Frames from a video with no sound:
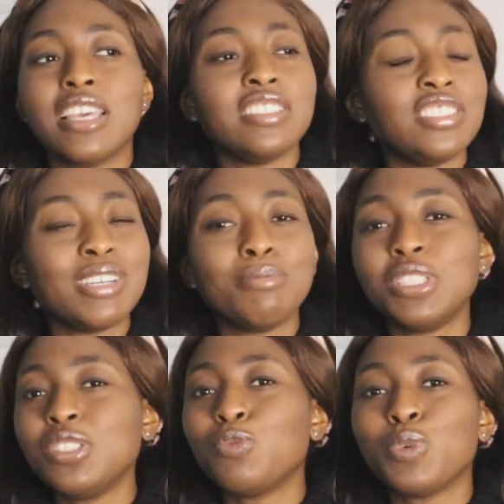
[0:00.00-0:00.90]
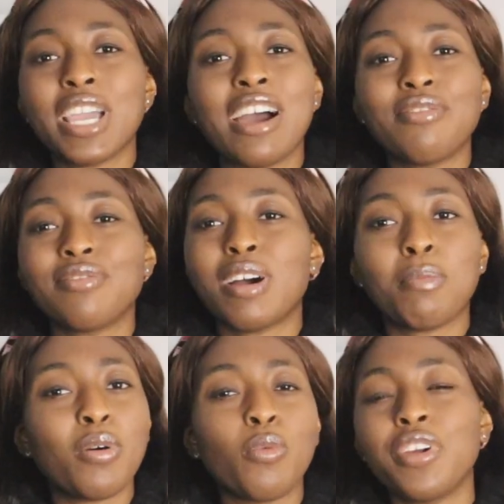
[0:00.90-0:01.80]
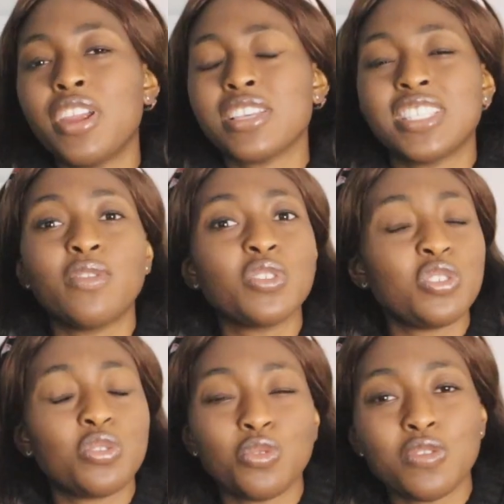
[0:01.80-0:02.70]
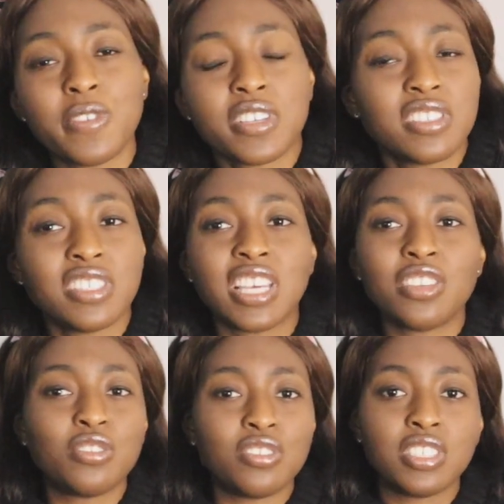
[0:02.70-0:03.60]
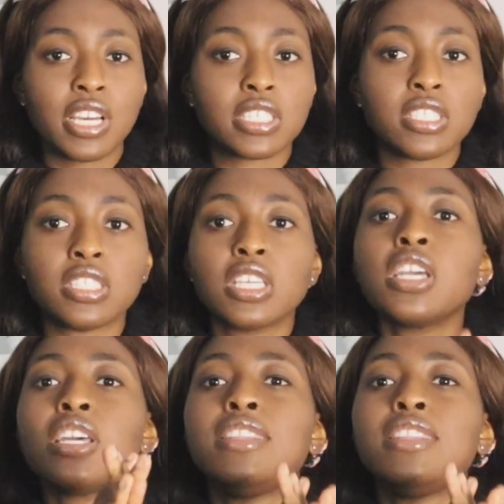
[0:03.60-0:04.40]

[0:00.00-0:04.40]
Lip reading: in Germany we have about 170 universities that use Uni Assist.